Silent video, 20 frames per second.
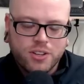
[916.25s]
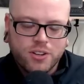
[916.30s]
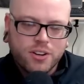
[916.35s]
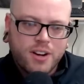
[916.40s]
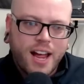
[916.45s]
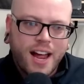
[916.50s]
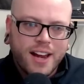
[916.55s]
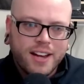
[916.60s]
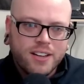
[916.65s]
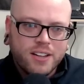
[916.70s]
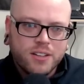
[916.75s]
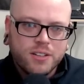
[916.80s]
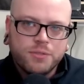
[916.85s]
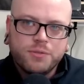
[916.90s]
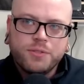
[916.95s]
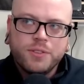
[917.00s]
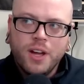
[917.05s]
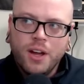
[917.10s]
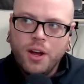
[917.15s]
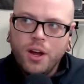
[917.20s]
They're kind
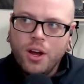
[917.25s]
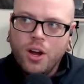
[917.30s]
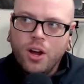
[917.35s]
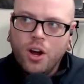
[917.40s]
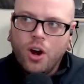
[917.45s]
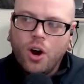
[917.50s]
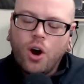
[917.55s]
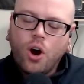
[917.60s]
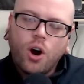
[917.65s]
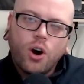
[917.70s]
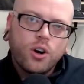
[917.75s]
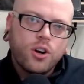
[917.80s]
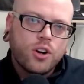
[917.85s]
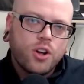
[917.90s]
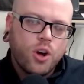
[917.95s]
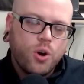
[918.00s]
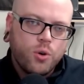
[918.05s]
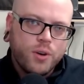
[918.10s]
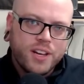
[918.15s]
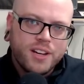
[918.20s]
of
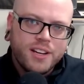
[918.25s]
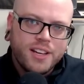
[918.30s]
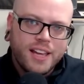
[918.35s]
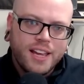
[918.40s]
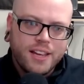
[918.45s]
hard-coded